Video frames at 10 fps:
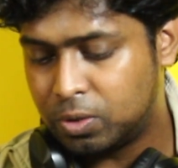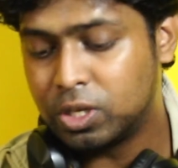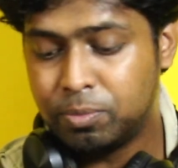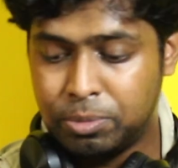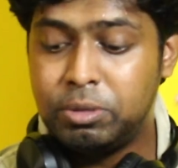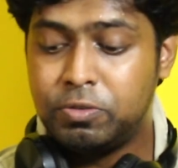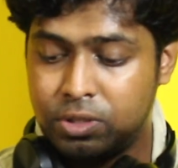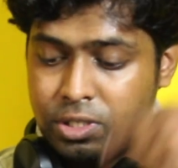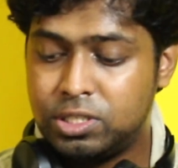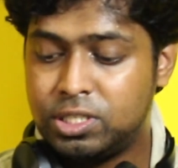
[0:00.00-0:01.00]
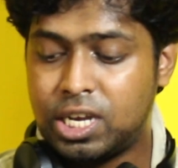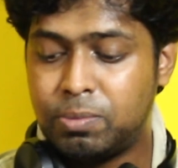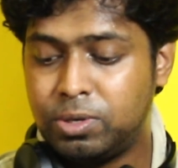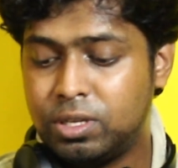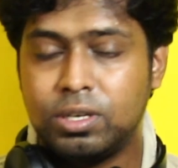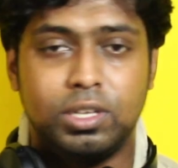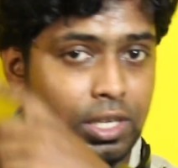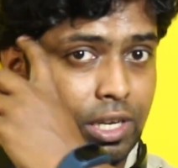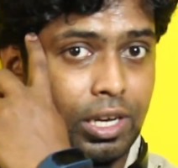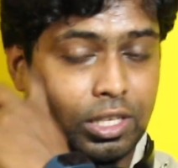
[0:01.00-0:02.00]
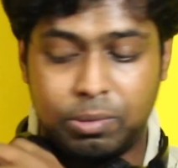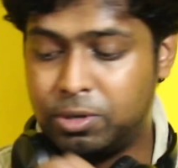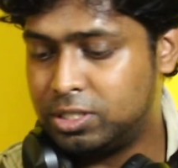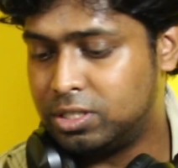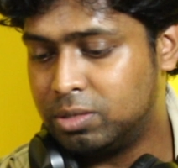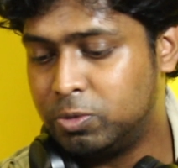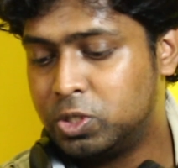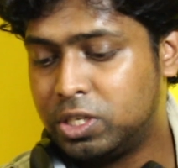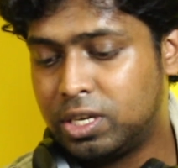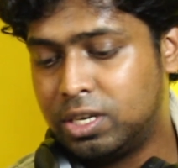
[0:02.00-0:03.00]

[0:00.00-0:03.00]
Okay, maybe for this chapter, he uh, Thaman has done the music,